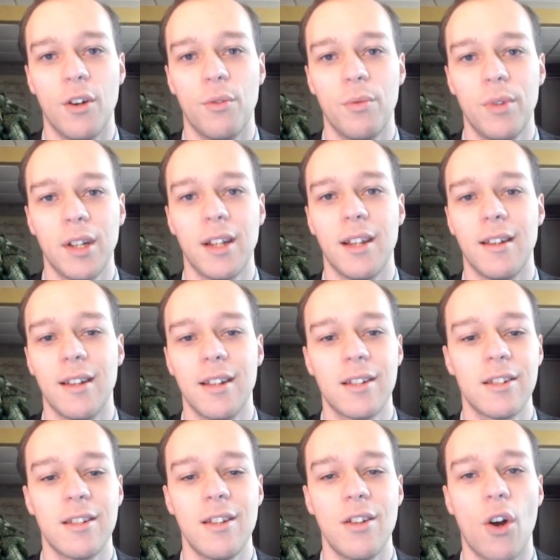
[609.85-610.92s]
Really, this
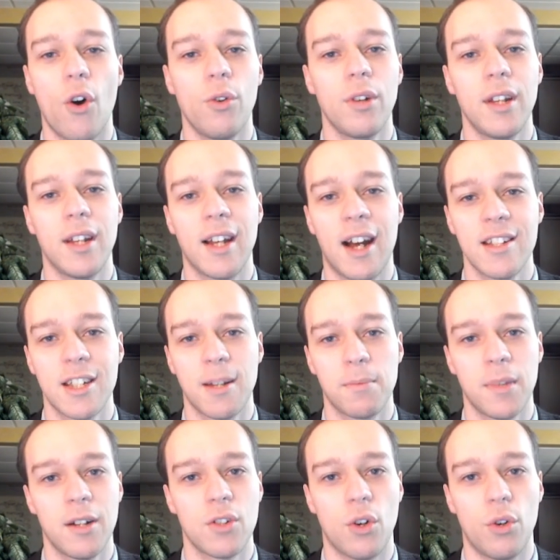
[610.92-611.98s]
is the only concept
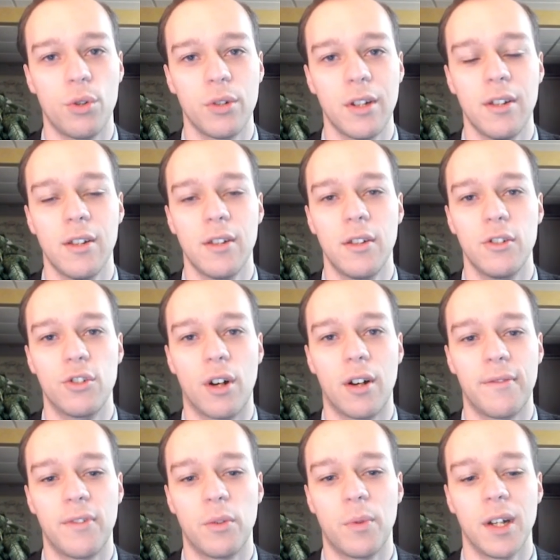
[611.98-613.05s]
that is holding the draw
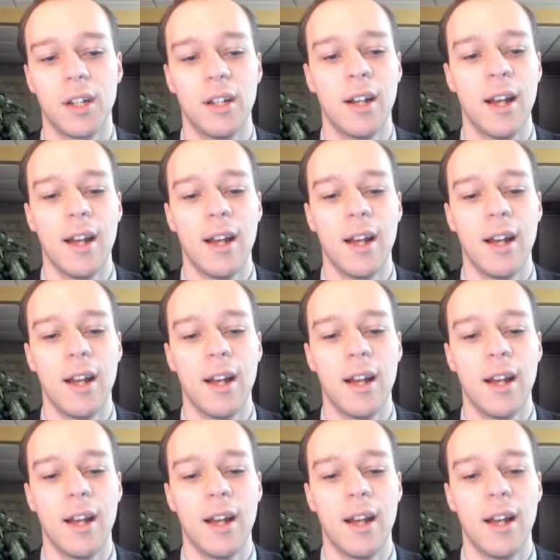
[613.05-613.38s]
for white.